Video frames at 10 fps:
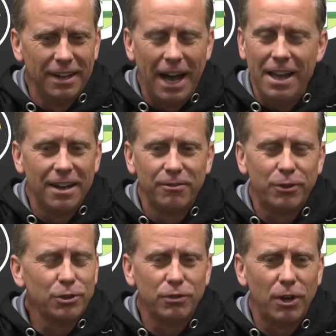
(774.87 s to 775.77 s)
I,
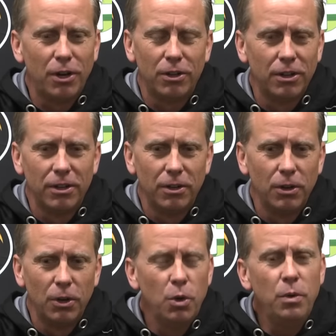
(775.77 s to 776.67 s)
first of all,
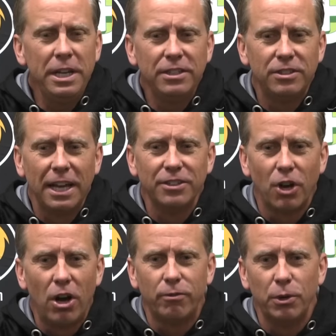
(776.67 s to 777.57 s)
who needs days
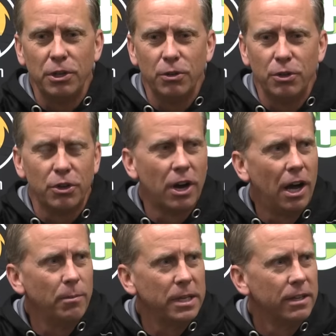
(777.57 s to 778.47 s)
off when you do your
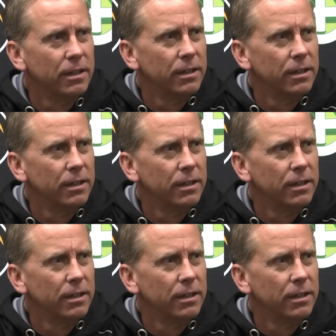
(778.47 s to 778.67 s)
hobby?